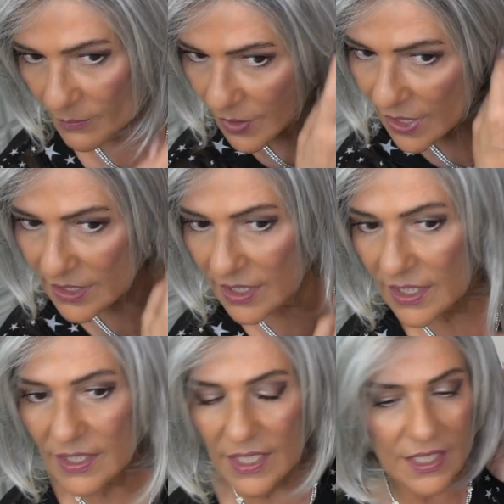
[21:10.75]
but
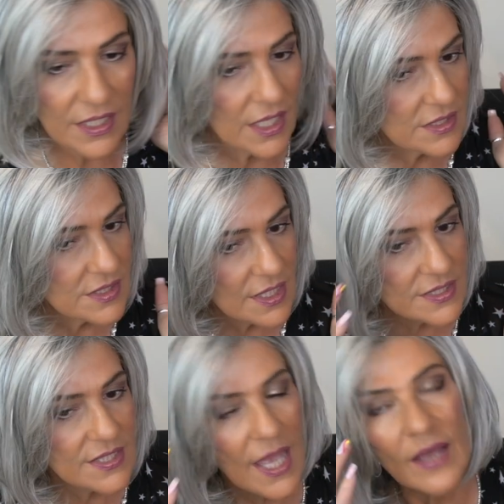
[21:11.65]
it, it, it
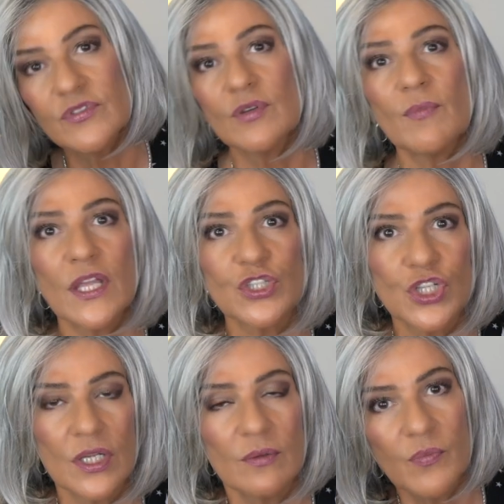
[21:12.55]
does have
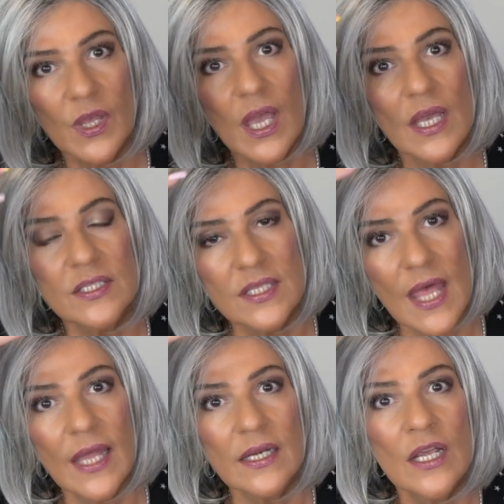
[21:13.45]
dimension because
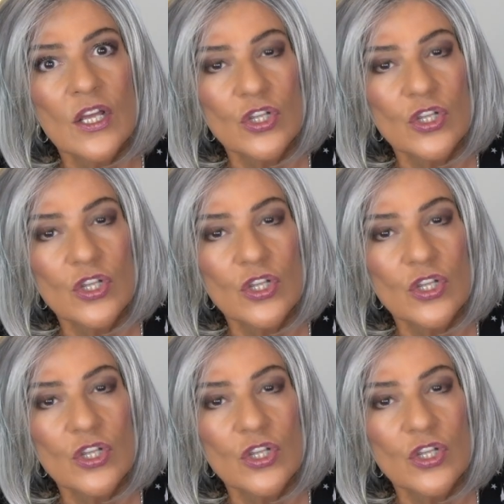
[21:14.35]
that